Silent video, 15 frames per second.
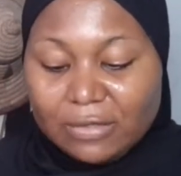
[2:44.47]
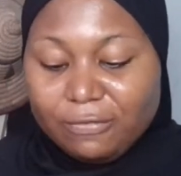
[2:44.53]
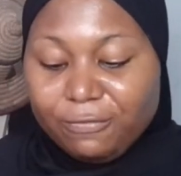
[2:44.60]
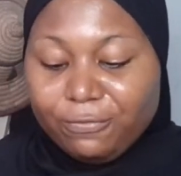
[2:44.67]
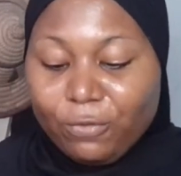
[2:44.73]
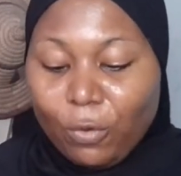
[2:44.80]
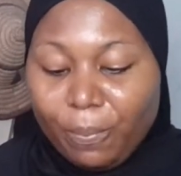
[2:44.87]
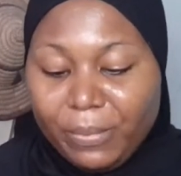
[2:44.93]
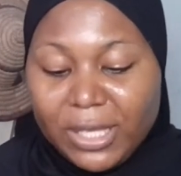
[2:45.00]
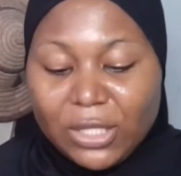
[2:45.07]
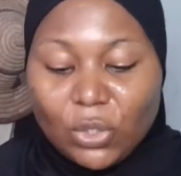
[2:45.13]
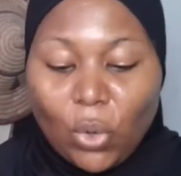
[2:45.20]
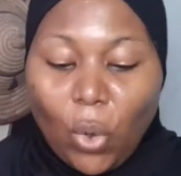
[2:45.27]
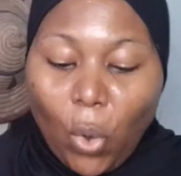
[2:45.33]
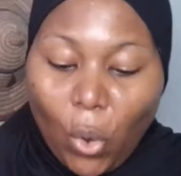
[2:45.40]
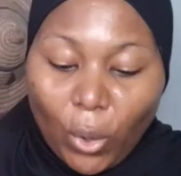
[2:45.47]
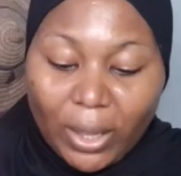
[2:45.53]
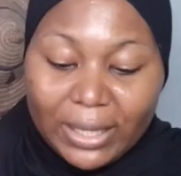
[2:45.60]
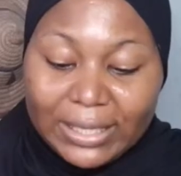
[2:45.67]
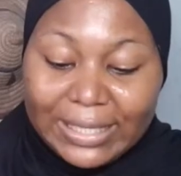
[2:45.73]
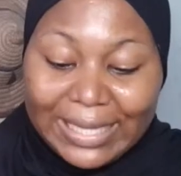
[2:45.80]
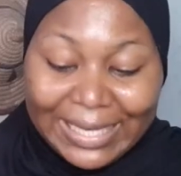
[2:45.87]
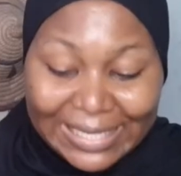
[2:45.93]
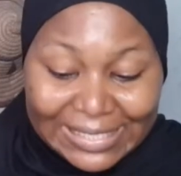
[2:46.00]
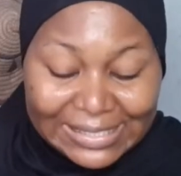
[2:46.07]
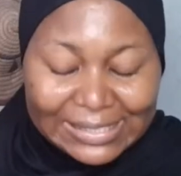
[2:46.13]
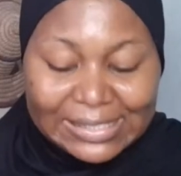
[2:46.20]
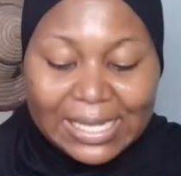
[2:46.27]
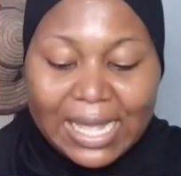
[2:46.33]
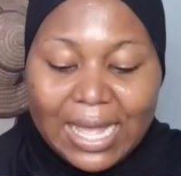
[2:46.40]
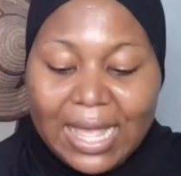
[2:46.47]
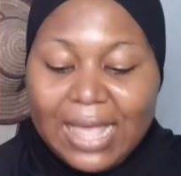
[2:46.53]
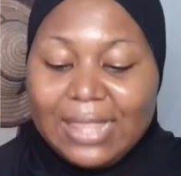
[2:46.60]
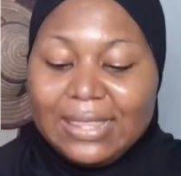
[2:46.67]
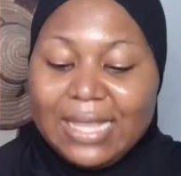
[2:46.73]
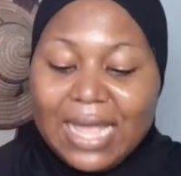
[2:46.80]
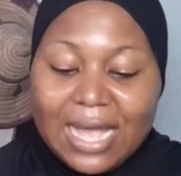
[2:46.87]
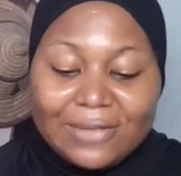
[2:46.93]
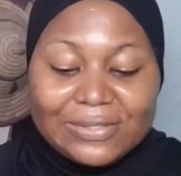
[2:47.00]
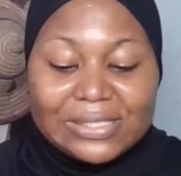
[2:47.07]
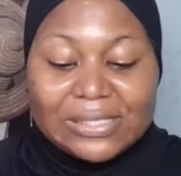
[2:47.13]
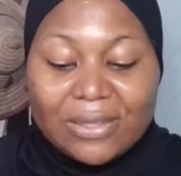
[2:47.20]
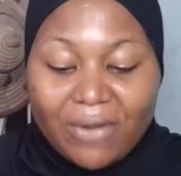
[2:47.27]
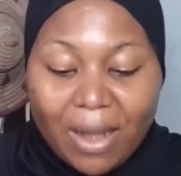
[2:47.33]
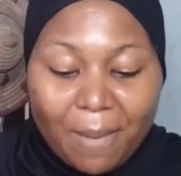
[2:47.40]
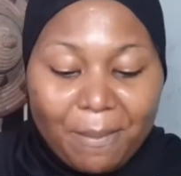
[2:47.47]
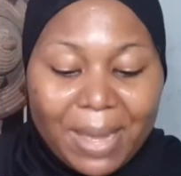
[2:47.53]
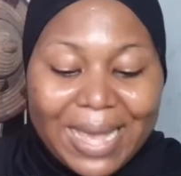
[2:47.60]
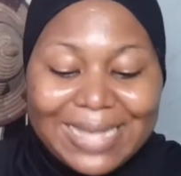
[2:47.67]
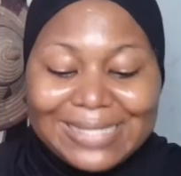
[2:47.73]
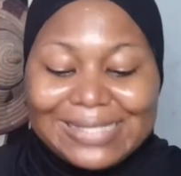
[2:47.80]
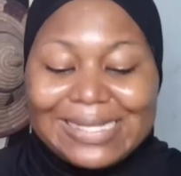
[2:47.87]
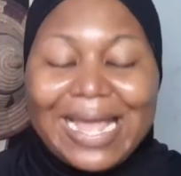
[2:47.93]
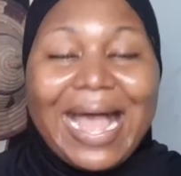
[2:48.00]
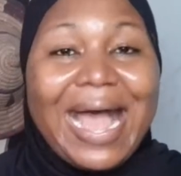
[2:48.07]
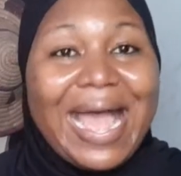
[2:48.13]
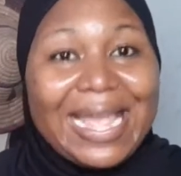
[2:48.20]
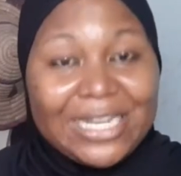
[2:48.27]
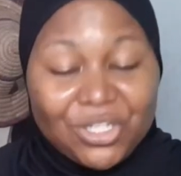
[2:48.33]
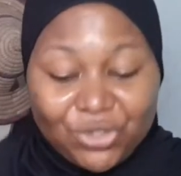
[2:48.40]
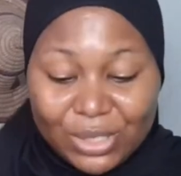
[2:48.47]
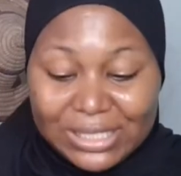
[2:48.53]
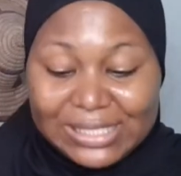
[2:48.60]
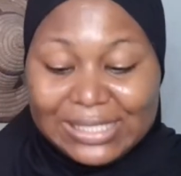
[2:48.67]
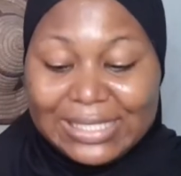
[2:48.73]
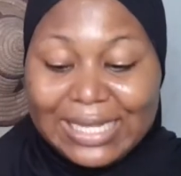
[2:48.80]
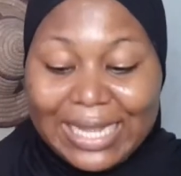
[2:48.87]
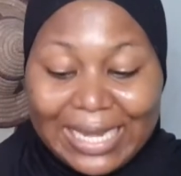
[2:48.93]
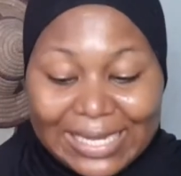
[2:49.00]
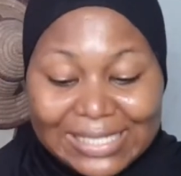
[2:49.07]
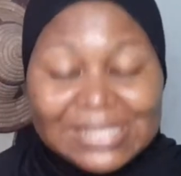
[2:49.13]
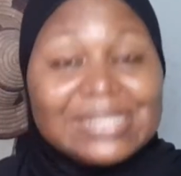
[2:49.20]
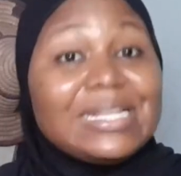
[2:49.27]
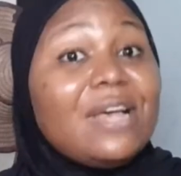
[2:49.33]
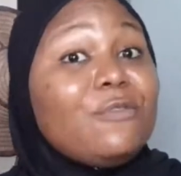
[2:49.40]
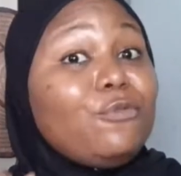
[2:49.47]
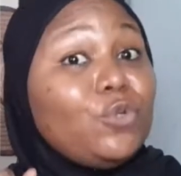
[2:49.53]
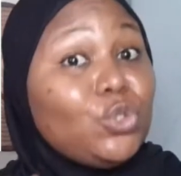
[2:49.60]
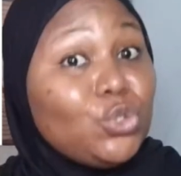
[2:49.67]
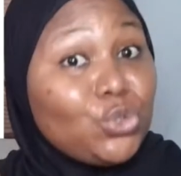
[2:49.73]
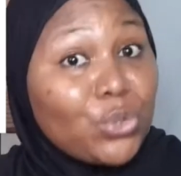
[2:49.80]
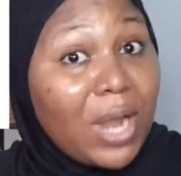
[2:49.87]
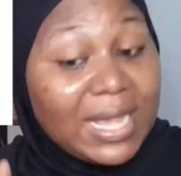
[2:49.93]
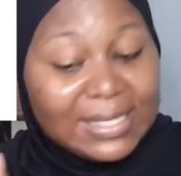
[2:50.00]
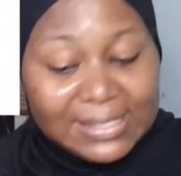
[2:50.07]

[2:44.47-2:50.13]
foaming oil cleanser, they have ceramide hydrating cleanser for dry